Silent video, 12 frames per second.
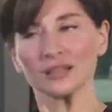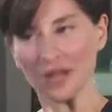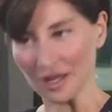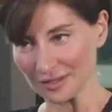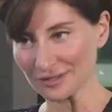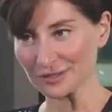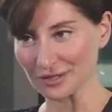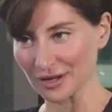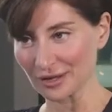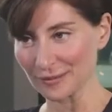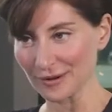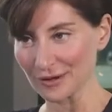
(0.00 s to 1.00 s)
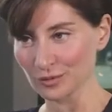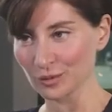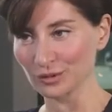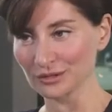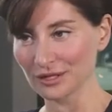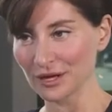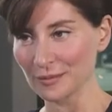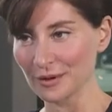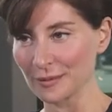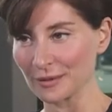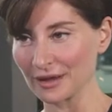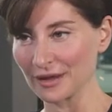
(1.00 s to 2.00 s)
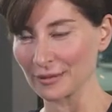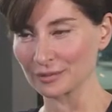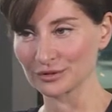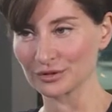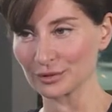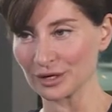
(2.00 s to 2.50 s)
a lot to talk about. World Cup coming up to